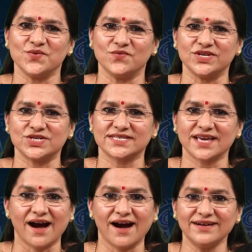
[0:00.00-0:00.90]
which is
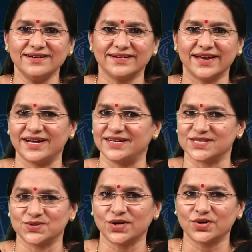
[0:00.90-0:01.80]
hard and
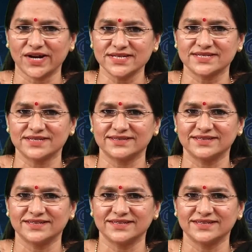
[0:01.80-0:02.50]
does not rust.